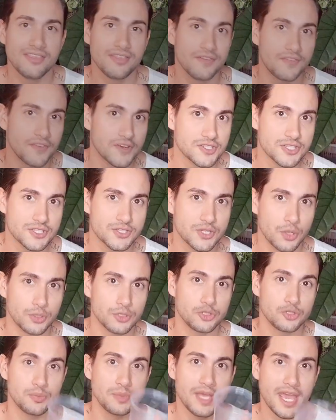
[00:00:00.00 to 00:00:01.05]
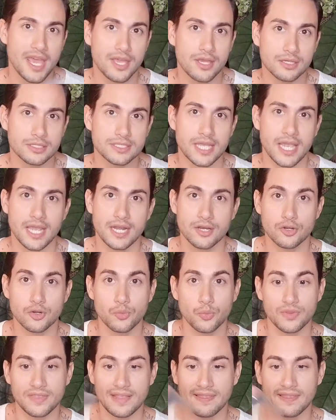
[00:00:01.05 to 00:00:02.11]
The first is going to be a container
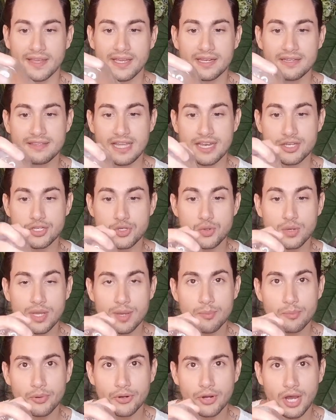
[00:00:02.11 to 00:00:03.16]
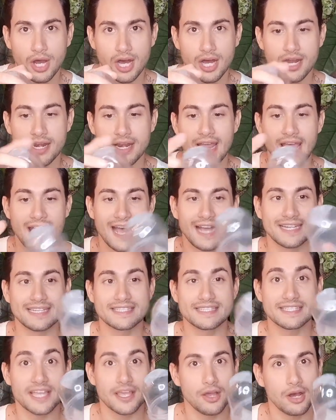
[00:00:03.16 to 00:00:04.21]
with a lid that you can put on and
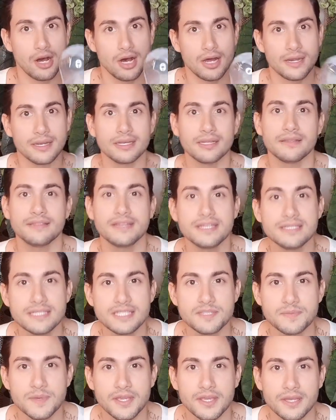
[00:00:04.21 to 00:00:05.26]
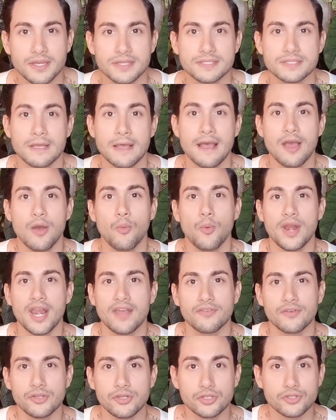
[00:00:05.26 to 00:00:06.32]
stay on. This is because
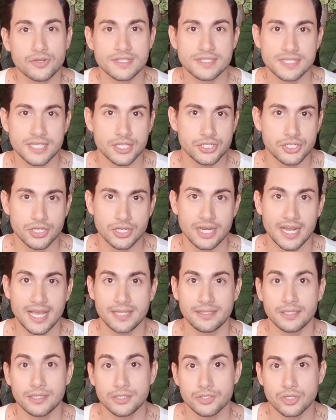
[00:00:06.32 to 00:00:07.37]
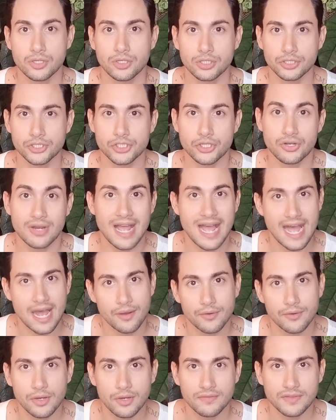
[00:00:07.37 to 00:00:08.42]
whenever you transition a tissue culture
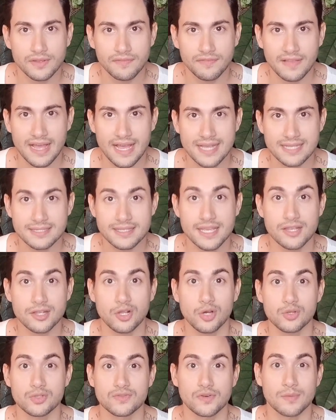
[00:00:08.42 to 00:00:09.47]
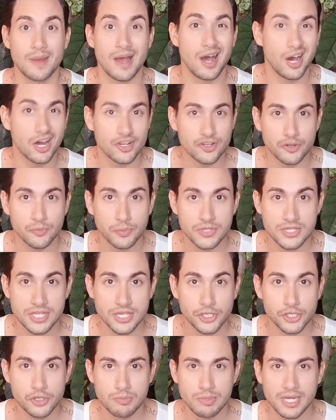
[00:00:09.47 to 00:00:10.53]
out of the flask, it goes from 100%
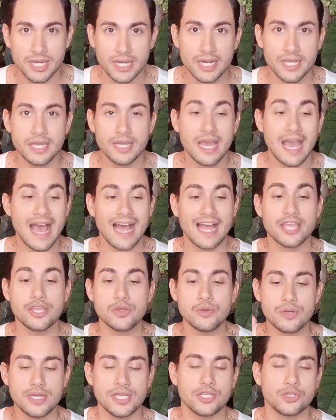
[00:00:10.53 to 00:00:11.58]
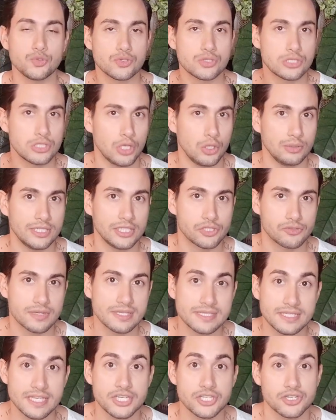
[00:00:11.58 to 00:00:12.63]
humidity and you need to slowly
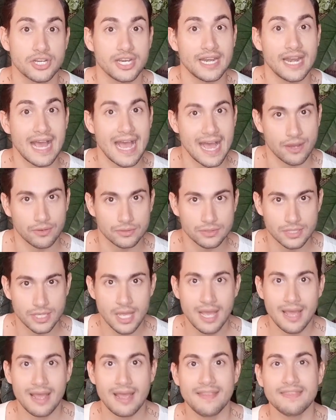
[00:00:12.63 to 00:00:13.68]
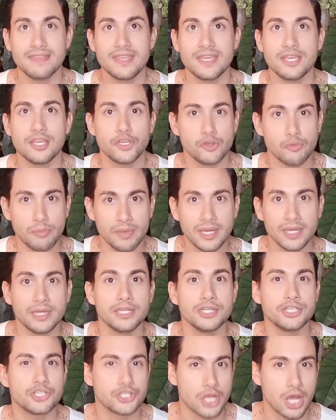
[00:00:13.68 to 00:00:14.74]
transition it out. The humidity
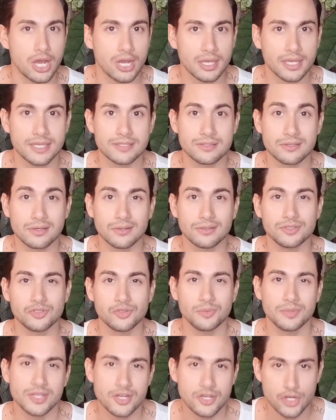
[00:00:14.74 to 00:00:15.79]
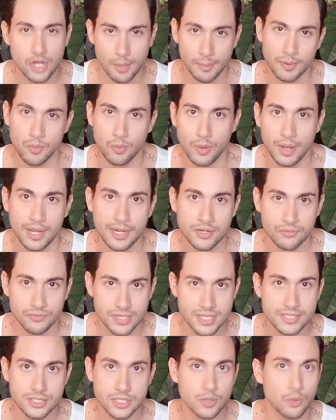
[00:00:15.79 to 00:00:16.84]
shock is going to be the #1
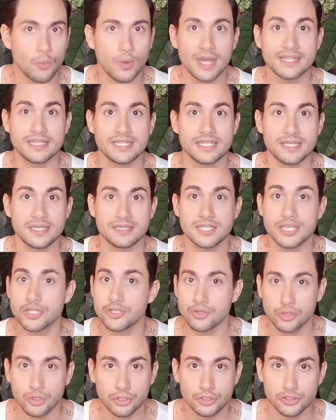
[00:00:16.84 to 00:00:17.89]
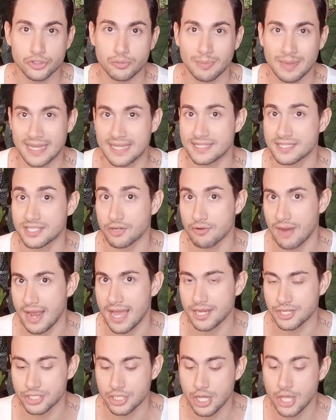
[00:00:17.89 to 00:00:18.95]
reason why the tissue culture plants
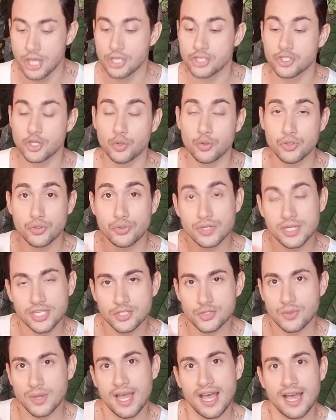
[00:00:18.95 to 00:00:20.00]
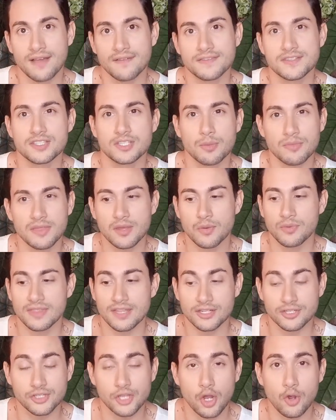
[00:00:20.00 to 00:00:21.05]
crash. So you need to have something with a
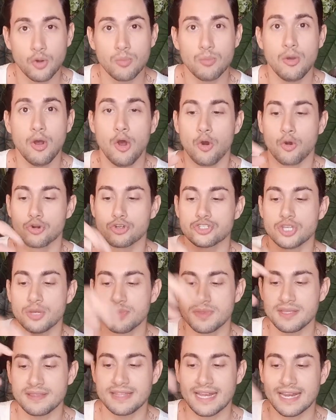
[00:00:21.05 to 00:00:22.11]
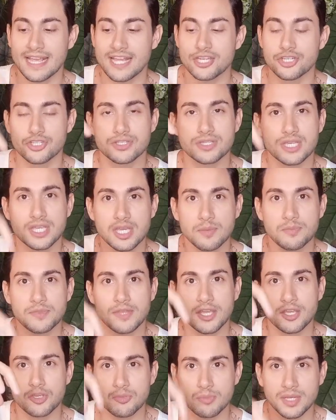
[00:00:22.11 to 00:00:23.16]
dome or something that can just keep the
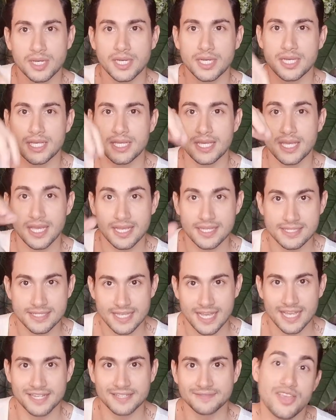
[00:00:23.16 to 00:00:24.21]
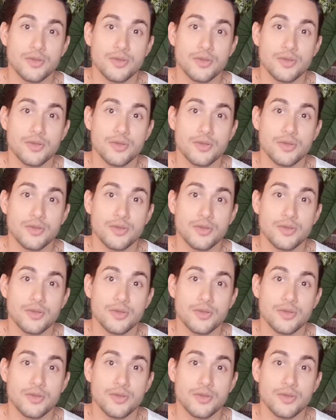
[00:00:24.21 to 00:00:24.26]
humidity inside.